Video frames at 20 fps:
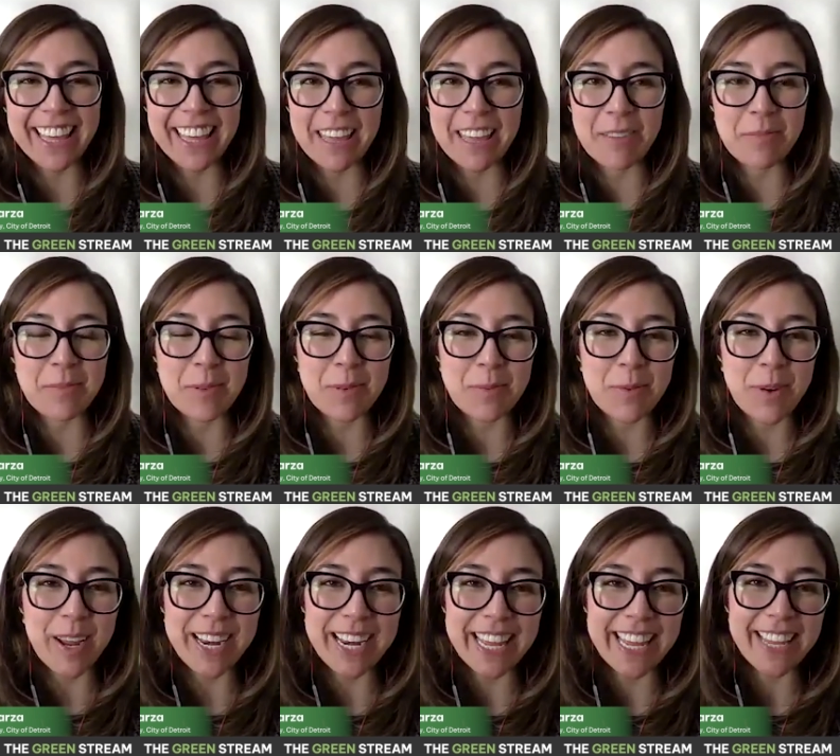keep
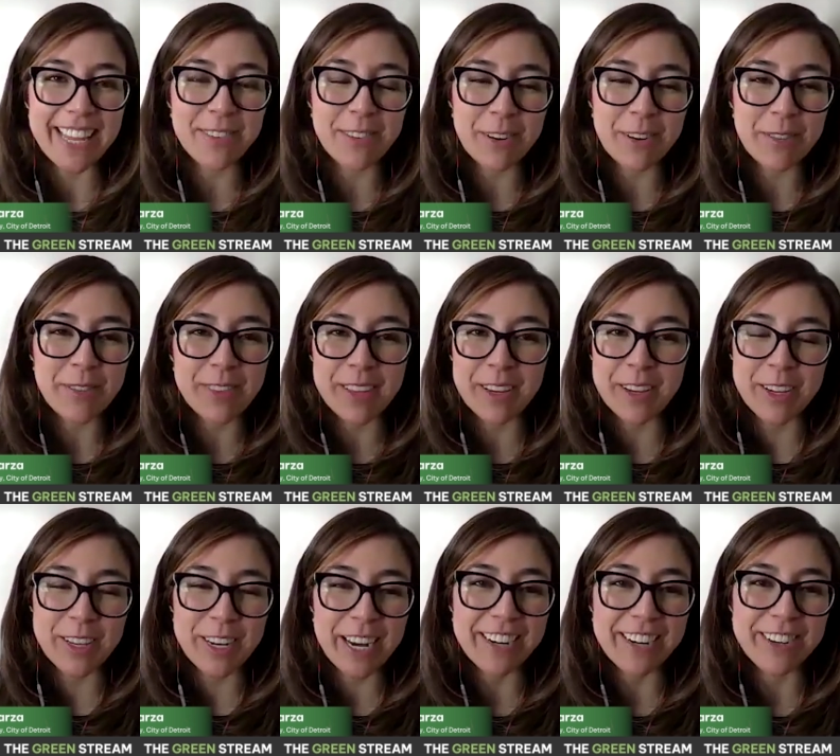spreading sort of the
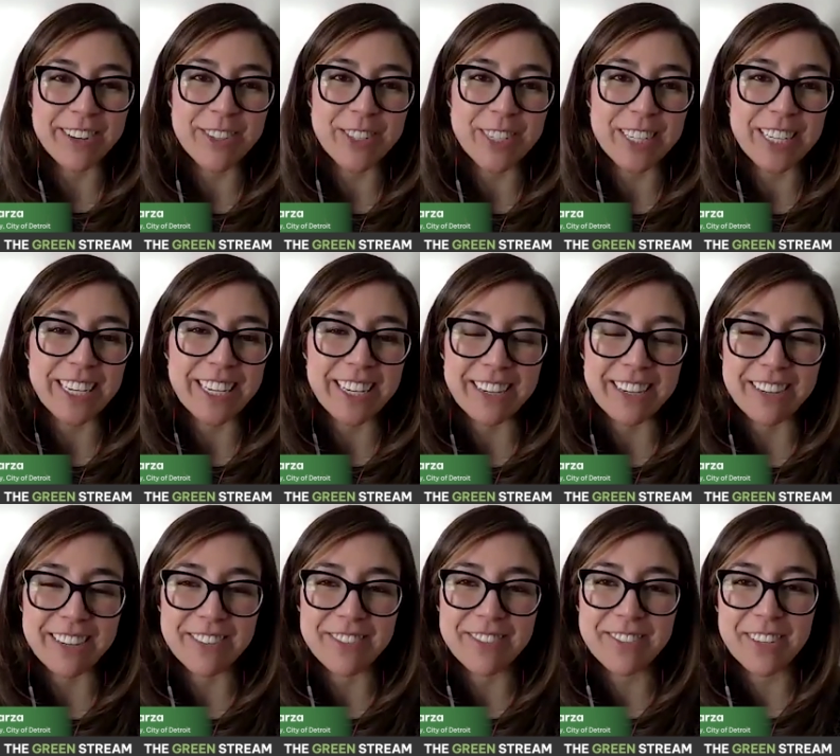good energy
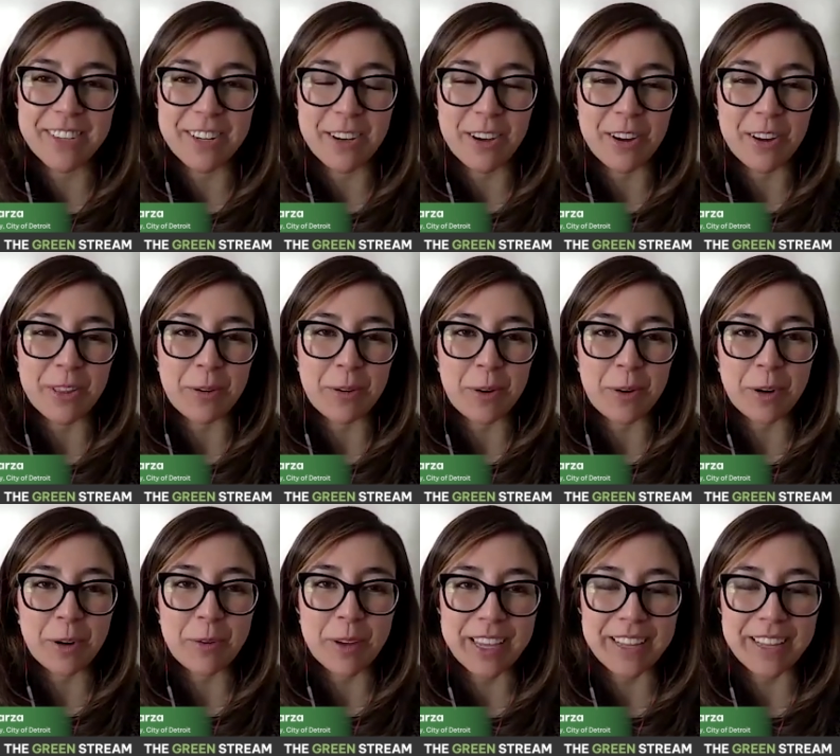of, you know, all the
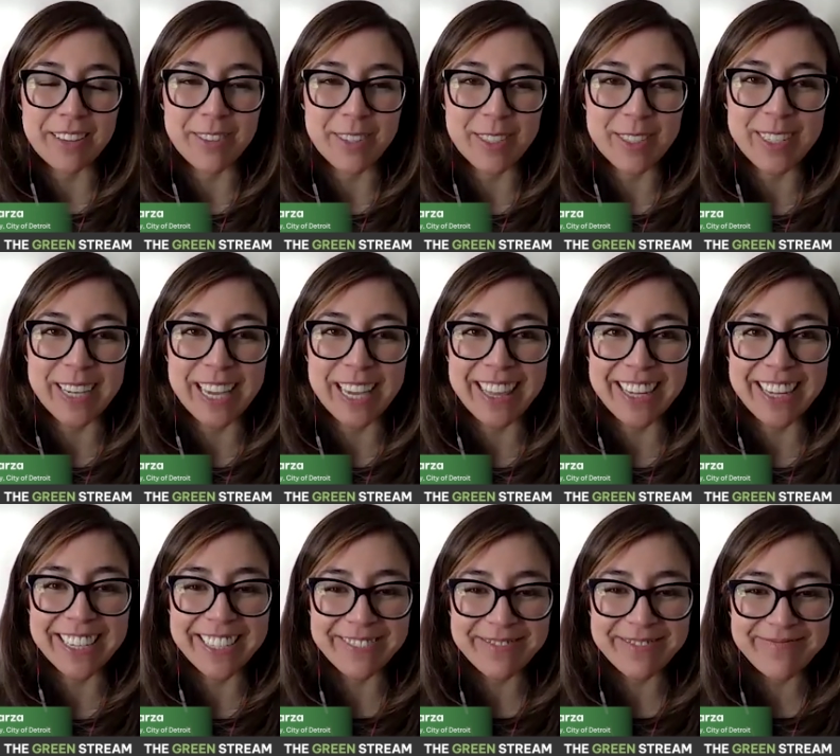work we can do together.